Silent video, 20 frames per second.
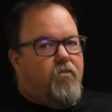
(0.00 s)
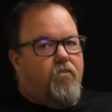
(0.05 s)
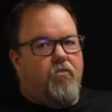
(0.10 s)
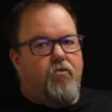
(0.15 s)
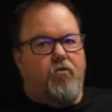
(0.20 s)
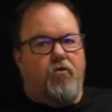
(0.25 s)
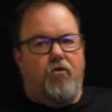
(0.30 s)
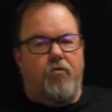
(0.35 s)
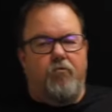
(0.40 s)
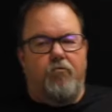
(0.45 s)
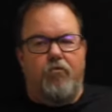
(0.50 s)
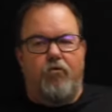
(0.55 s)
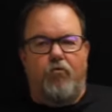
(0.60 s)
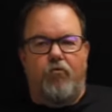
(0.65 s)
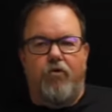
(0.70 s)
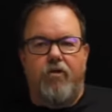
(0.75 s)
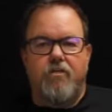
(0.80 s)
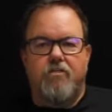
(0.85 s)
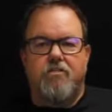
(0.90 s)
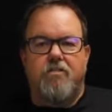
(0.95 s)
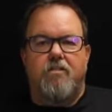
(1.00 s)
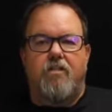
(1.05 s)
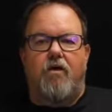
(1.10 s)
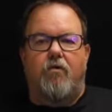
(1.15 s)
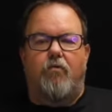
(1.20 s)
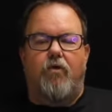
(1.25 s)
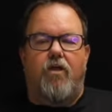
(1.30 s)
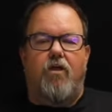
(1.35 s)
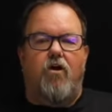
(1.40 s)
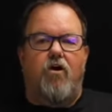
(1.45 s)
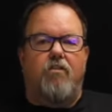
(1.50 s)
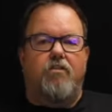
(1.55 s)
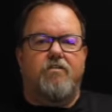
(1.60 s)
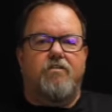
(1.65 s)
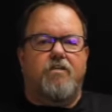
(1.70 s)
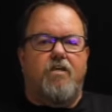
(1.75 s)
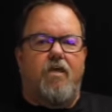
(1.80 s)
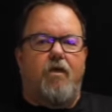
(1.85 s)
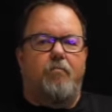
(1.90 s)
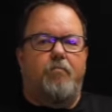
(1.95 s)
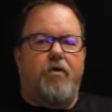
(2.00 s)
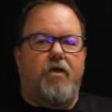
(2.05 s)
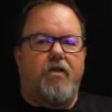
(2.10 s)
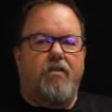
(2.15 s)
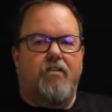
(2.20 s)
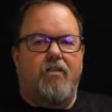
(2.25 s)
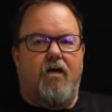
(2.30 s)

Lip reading: the reason that we call this campaign